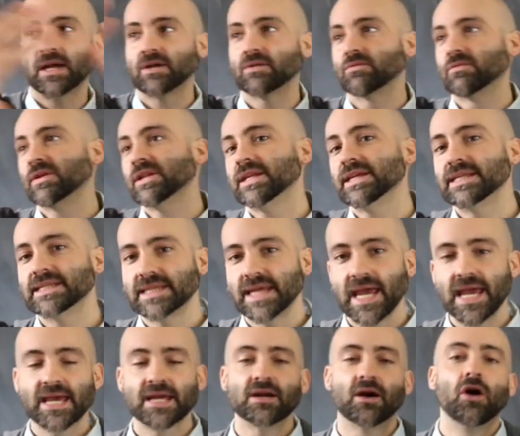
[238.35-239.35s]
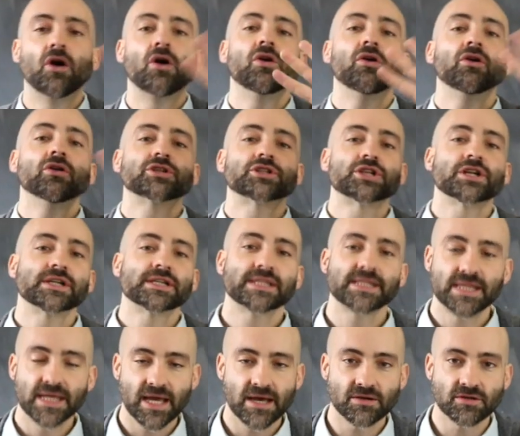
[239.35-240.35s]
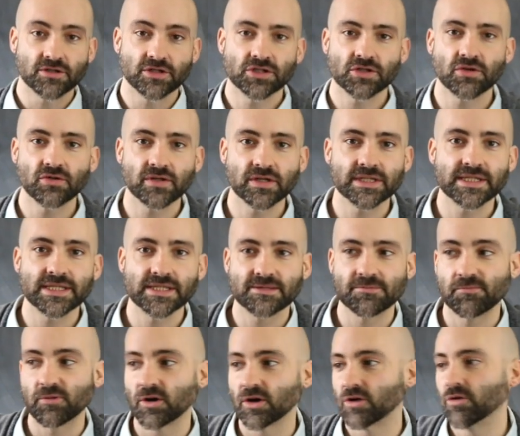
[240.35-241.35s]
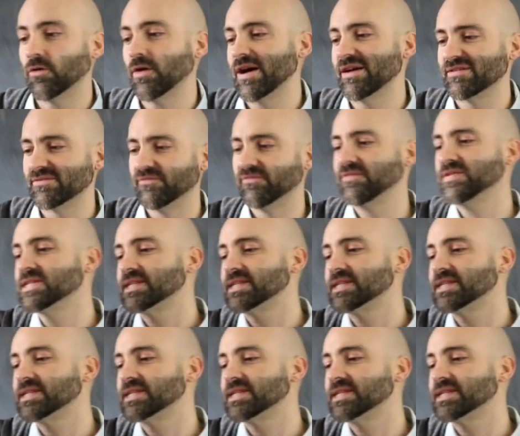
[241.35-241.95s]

could really scan all chunks of the outer solar system or go out and